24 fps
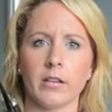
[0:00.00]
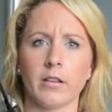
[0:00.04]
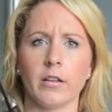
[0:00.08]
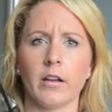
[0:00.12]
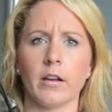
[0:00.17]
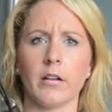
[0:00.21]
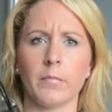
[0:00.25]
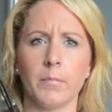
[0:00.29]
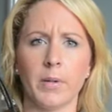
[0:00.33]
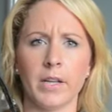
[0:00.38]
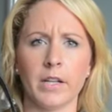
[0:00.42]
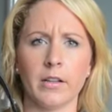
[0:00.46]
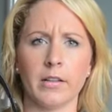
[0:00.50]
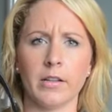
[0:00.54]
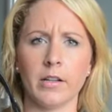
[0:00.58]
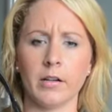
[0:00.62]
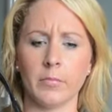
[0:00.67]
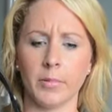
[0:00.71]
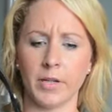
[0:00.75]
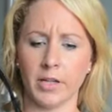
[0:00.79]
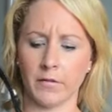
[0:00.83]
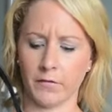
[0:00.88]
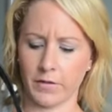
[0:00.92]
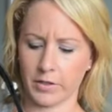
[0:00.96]
a little
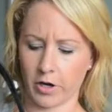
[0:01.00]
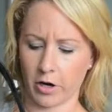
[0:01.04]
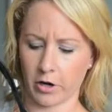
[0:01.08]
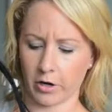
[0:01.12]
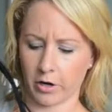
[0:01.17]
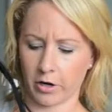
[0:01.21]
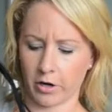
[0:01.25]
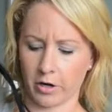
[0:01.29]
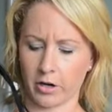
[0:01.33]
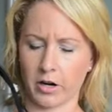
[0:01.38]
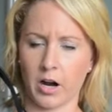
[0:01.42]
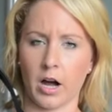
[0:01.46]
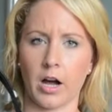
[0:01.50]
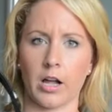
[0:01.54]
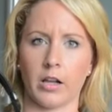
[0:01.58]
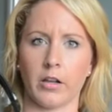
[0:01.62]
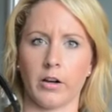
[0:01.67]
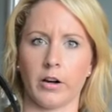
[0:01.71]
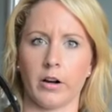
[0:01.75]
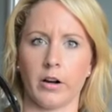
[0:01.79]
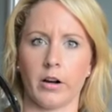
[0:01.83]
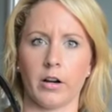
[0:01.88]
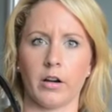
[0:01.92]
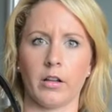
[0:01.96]
bit of a darker
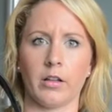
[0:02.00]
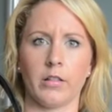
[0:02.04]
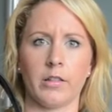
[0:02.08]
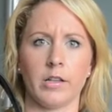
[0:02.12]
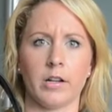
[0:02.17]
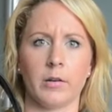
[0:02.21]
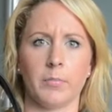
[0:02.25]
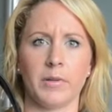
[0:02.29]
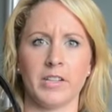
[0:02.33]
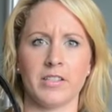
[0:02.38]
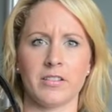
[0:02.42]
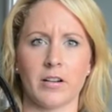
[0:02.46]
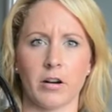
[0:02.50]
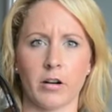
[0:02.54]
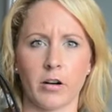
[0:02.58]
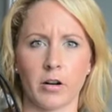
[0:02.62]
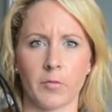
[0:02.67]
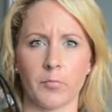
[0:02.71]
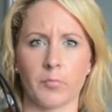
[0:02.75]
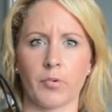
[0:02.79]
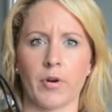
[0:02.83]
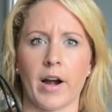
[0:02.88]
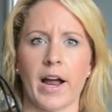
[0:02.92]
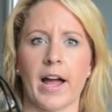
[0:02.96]
color, a little bit darker
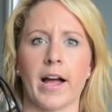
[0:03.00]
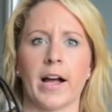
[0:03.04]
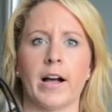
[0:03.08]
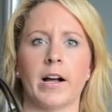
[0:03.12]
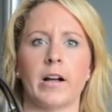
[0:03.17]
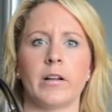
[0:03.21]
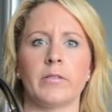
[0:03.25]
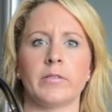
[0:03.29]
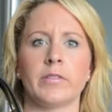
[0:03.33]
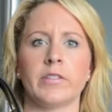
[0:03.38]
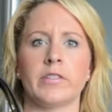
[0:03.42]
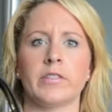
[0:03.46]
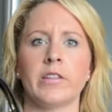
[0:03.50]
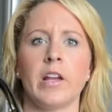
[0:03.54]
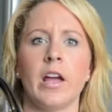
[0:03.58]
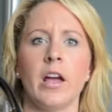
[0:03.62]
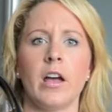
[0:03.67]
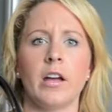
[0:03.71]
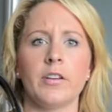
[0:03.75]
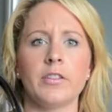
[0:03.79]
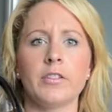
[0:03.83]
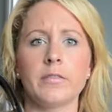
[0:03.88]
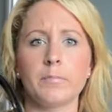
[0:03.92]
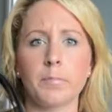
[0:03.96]
browns,
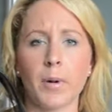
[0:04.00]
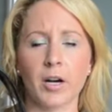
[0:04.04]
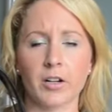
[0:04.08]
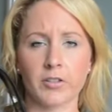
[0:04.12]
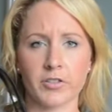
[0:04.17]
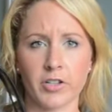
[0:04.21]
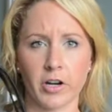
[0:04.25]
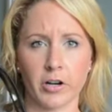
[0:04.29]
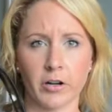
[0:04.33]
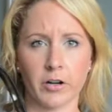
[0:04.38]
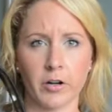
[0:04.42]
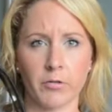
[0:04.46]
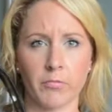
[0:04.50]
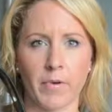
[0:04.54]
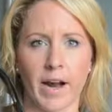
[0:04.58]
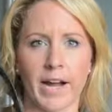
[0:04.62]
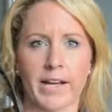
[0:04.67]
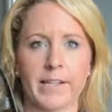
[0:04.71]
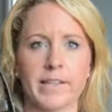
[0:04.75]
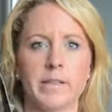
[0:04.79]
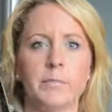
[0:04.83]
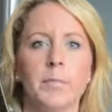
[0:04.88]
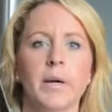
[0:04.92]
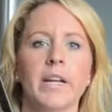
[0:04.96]
darker
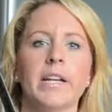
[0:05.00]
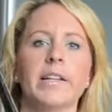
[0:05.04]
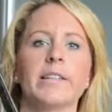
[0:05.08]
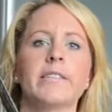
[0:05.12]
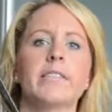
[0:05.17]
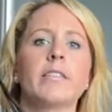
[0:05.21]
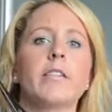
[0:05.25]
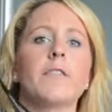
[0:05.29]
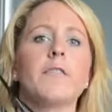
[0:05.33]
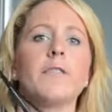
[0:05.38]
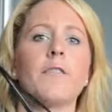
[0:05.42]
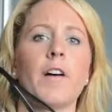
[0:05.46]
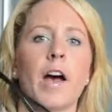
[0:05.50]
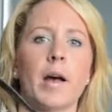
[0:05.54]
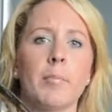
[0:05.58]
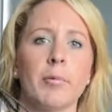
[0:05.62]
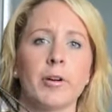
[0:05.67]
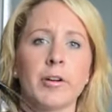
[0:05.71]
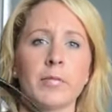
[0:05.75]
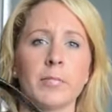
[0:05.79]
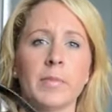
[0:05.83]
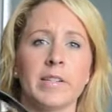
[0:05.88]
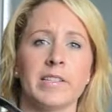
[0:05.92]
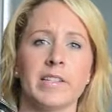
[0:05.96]
reds, but it's the
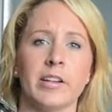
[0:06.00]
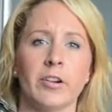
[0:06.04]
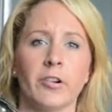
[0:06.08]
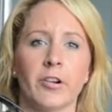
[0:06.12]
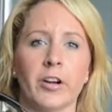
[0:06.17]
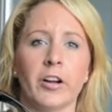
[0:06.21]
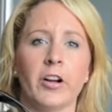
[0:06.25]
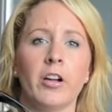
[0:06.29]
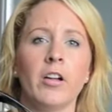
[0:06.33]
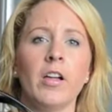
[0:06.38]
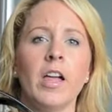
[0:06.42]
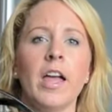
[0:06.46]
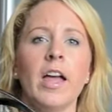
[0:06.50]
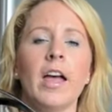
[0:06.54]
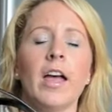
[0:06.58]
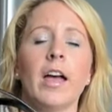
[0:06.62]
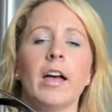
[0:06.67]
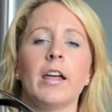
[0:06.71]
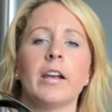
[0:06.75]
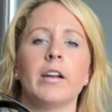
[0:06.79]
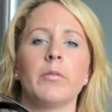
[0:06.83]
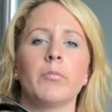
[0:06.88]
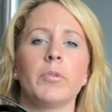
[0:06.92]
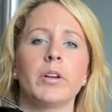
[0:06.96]
fabric material,
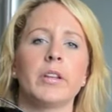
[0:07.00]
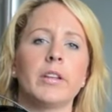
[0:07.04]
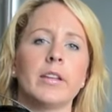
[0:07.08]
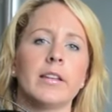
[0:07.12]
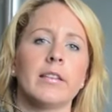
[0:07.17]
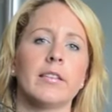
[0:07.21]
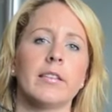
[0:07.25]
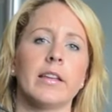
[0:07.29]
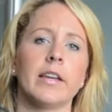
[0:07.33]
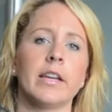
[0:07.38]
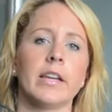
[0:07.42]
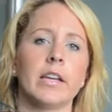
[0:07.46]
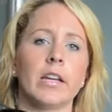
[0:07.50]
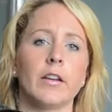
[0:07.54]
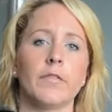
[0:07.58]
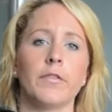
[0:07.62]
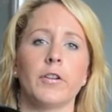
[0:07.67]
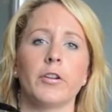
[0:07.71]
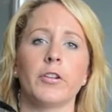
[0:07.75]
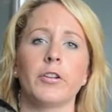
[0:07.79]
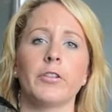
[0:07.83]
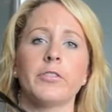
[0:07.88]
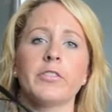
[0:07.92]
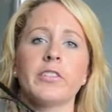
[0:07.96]
and I really think if
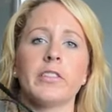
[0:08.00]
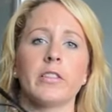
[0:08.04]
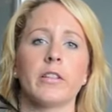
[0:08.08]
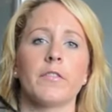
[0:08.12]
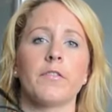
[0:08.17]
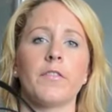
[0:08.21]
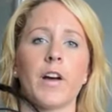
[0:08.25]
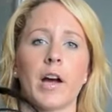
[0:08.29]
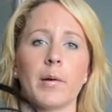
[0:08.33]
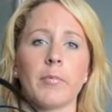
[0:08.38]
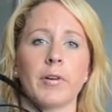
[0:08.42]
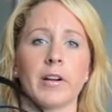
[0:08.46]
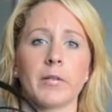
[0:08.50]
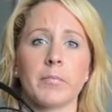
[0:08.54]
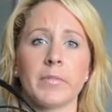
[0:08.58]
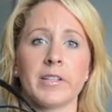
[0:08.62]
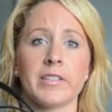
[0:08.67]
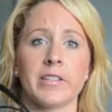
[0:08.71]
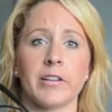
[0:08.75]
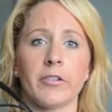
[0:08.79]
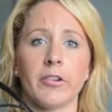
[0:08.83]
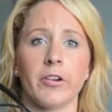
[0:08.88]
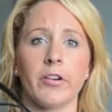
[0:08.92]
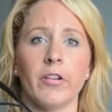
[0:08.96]
you're using the fabric
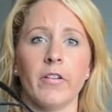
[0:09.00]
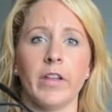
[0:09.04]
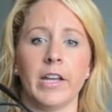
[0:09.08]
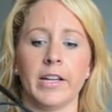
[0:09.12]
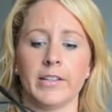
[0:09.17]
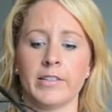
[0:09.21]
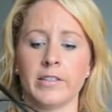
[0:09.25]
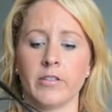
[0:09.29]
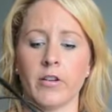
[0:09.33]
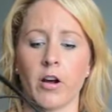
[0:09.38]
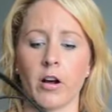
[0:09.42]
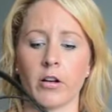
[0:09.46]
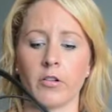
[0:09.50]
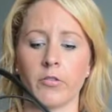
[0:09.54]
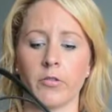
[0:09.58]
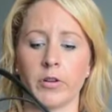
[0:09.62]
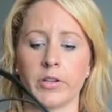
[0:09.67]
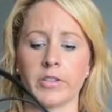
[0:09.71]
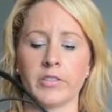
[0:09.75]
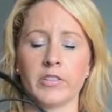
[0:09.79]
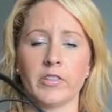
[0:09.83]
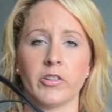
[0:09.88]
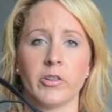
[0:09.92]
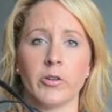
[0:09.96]
material, it's not
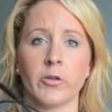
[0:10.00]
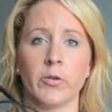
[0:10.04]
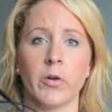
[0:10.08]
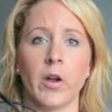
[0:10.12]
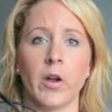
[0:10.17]
going to,